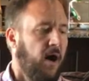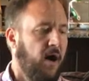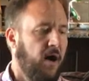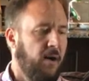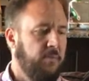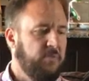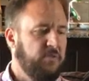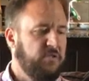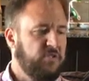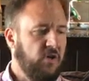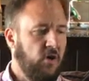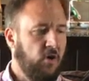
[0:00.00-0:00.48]

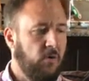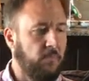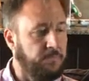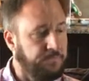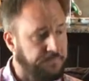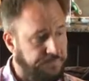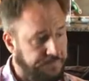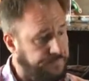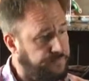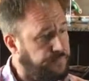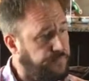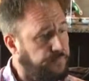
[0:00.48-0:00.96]
And
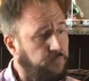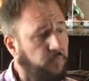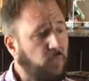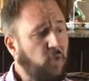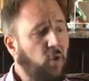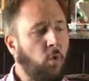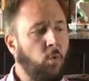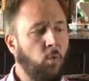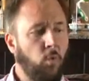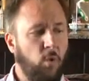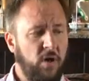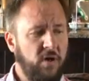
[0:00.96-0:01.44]

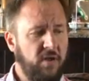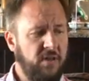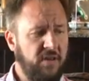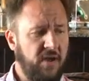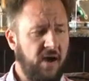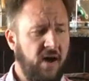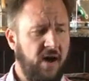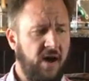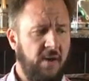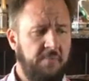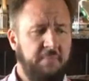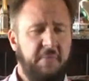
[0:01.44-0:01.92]

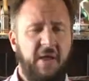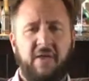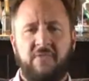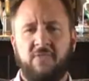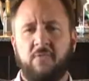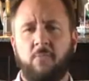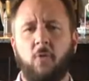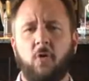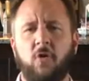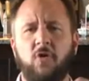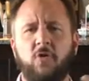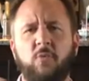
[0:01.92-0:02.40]

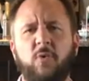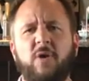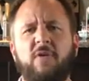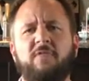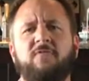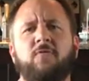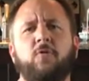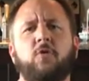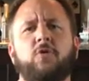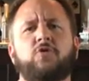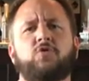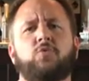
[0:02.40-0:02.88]
the more that we
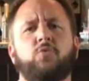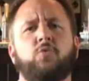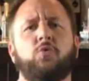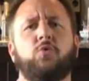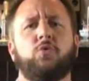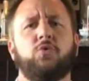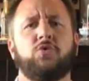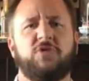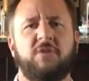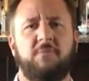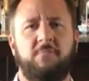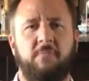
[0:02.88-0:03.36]
enforce
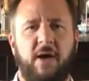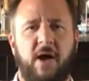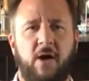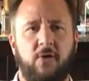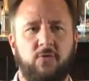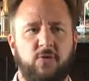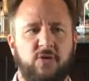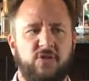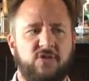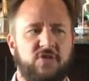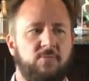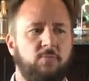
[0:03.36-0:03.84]
rules and boundaries,